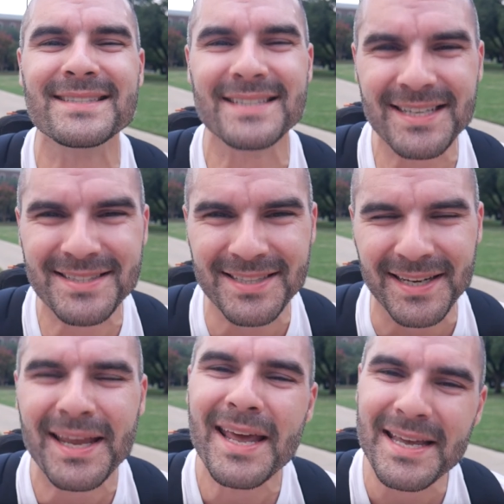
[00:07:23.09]

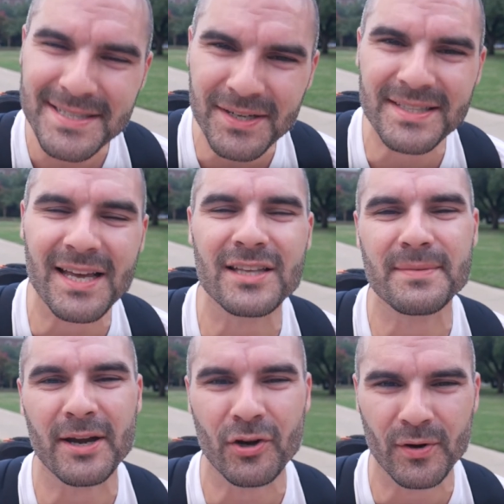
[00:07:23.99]
citizen, is here to tell us
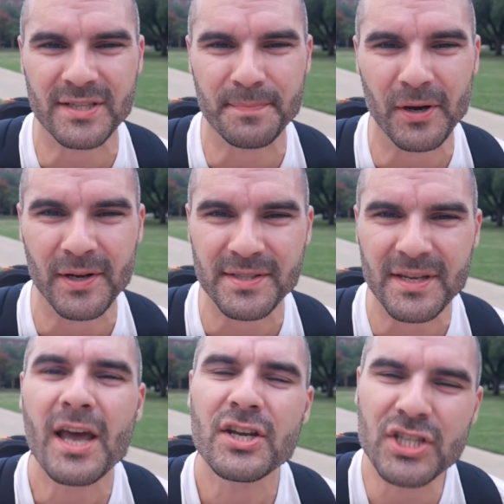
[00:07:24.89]
about her experience.